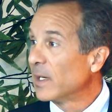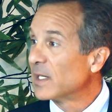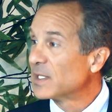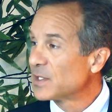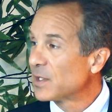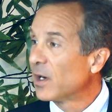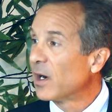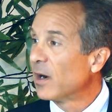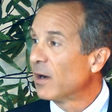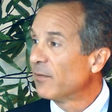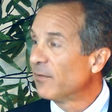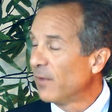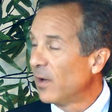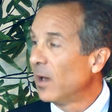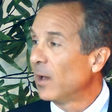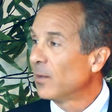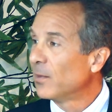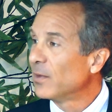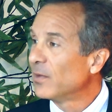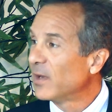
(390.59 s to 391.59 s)
us are
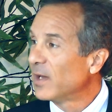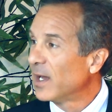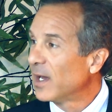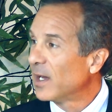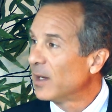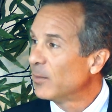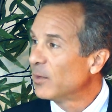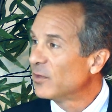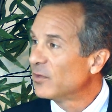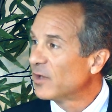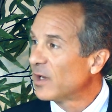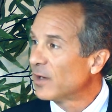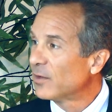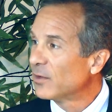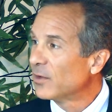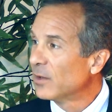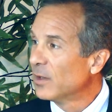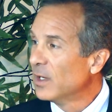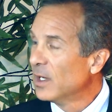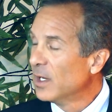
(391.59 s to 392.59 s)
following the cannabis
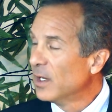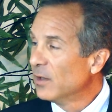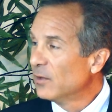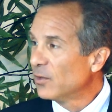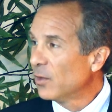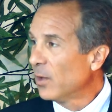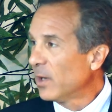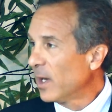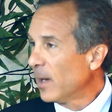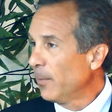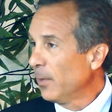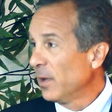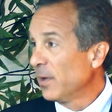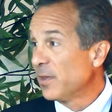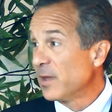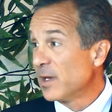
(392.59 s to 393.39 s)
sector. So a couple of